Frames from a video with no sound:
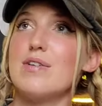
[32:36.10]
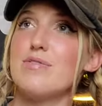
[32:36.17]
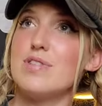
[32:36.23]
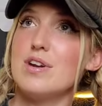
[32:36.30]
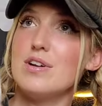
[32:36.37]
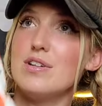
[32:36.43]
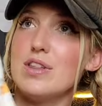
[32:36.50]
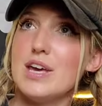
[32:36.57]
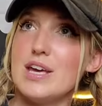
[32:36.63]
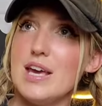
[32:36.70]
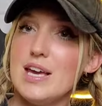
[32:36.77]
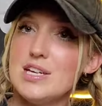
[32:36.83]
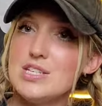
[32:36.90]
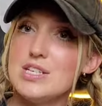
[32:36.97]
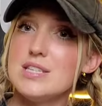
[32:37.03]
if they're, like,
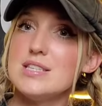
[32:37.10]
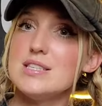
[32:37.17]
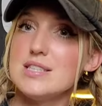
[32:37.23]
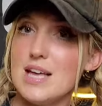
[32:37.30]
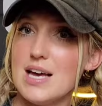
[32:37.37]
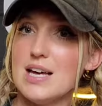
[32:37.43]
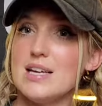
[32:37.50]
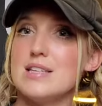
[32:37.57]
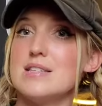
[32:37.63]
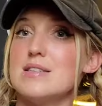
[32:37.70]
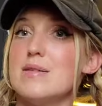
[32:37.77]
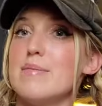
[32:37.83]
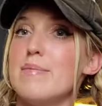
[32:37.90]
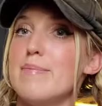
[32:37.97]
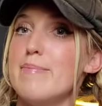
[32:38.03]
Asian size
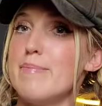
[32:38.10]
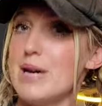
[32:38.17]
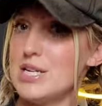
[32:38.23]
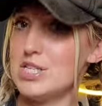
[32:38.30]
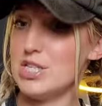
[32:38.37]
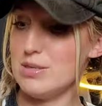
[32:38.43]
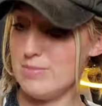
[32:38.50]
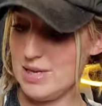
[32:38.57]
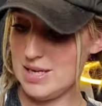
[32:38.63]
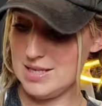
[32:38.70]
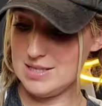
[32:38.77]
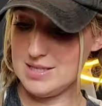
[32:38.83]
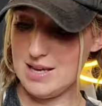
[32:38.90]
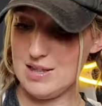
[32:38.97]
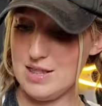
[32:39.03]

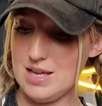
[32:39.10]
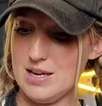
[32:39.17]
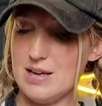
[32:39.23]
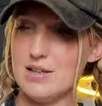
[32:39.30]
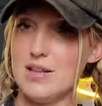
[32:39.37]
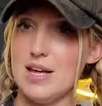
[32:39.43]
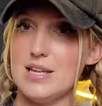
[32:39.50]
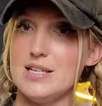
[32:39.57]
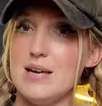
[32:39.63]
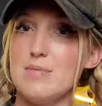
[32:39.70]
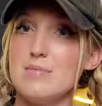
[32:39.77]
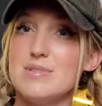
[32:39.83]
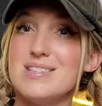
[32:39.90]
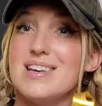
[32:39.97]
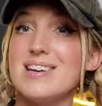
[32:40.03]
measurements, I think a lot of
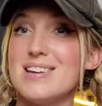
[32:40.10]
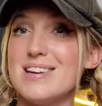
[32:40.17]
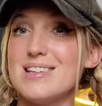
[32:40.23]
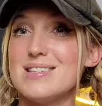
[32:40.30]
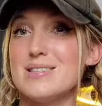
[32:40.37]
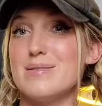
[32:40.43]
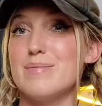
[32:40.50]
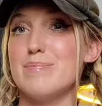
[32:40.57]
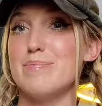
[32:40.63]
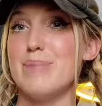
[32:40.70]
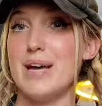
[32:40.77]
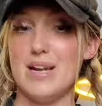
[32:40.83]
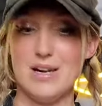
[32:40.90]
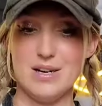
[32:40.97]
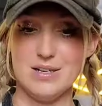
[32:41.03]
times, like, it's
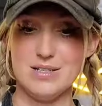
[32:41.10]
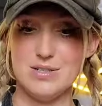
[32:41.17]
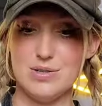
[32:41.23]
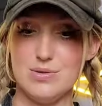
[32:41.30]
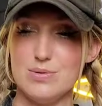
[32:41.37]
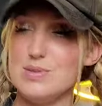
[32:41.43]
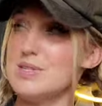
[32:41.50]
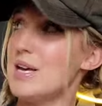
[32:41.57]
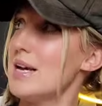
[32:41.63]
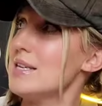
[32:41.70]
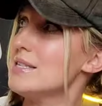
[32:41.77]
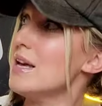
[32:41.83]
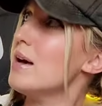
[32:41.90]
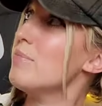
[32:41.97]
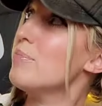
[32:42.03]
better to
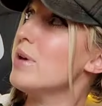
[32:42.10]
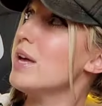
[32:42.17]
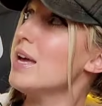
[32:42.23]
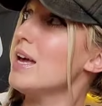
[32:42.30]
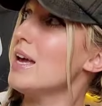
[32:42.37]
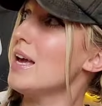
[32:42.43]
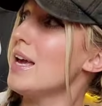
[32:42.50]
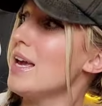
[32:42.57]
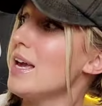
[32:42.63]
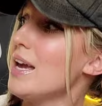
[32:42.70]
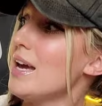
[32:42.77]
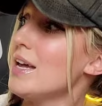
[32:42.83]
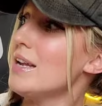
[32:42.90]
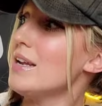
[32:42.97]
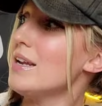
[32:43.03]
size up.
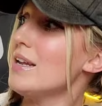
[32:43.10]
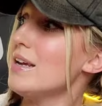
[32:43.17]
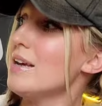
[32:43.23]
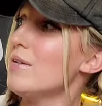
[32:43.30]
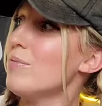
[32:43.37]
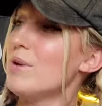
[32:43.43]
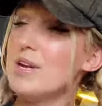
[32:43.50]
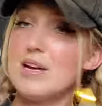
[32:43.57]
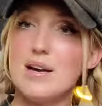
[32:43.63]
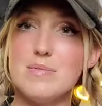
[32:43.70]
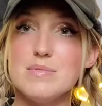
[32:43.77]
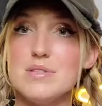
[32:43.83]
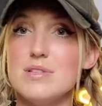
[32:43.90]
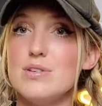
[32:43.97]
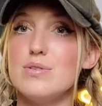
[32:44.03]
And when it
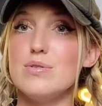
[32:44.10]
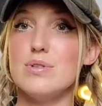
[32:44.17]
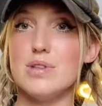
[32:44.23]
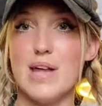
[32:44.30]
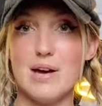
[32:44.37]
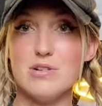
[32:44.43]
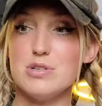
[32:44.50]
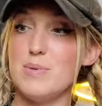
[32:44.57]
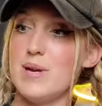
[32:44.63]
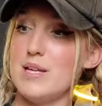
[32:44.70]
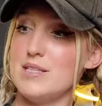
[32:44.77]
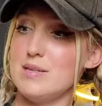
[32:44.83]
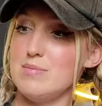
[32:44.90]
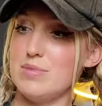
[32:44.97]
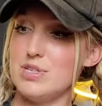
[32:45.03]
comes to lounge
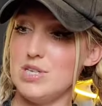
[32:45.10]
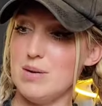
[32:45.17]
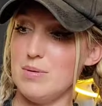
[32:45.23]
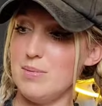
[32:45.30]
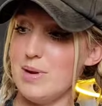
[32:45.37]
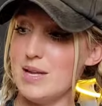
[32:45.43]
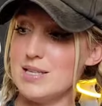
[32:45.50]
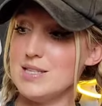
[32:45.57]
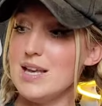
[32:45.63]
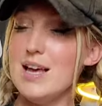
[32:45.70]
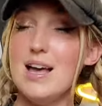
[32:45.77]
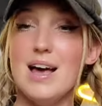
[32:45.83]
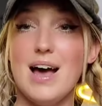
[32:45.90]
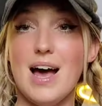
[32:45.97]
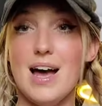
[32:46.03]
pants and pajama pants,
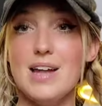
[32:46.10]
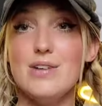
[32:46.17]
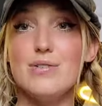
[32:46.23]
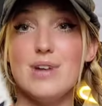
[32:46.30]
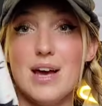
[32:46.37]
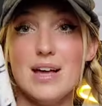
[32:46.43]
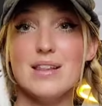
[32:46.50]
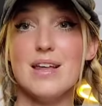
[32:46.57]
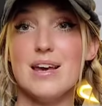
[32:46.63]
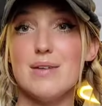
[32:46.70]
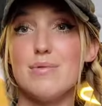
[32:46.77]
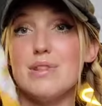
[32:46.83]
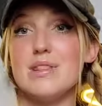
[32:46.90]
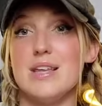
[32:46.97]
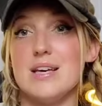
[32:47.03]
I do not like
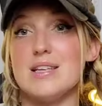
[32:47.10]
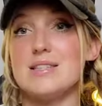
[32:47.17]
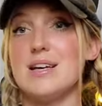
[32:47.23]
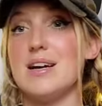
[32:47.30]
when things